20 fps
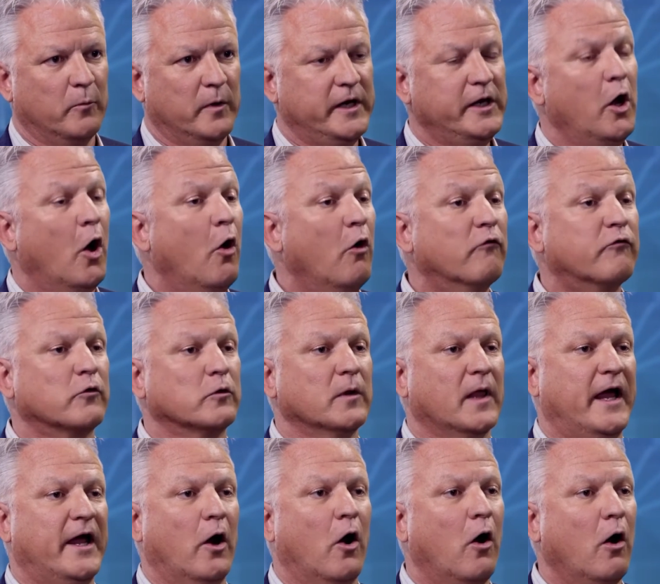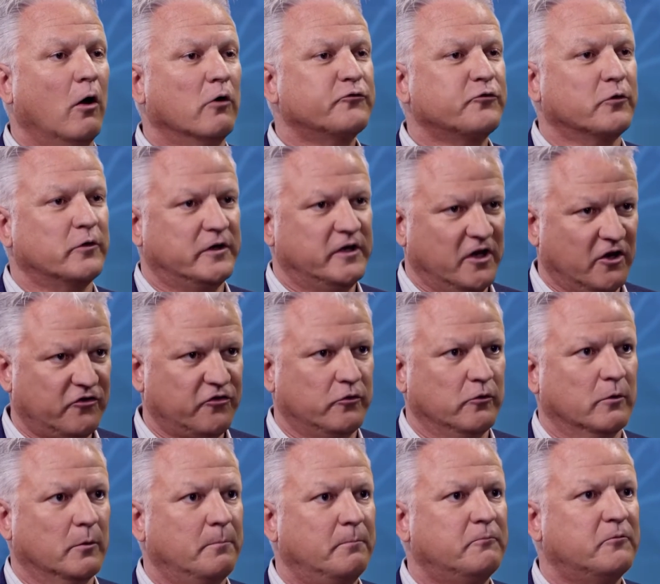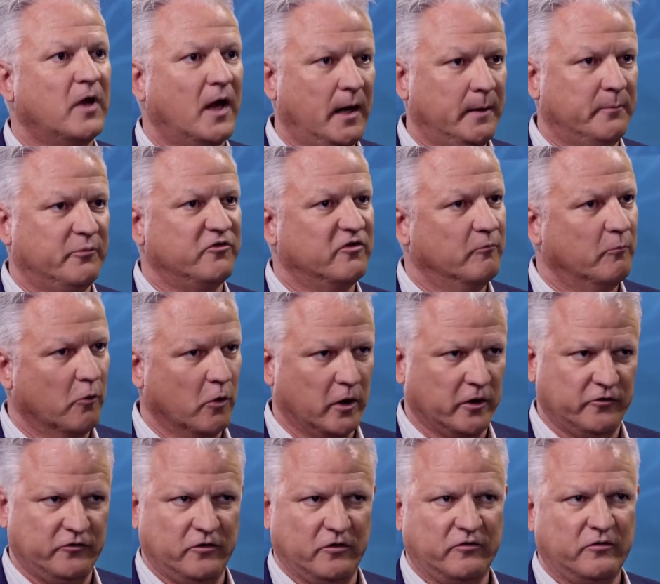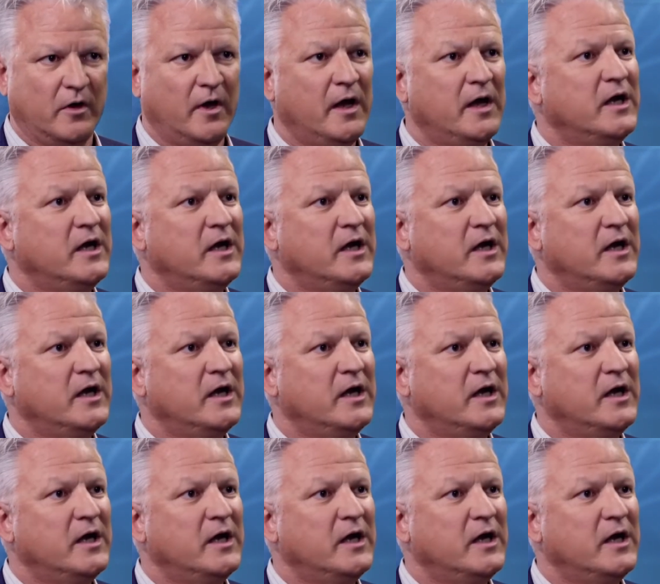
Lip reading: We overlay all traditional types of mortgages,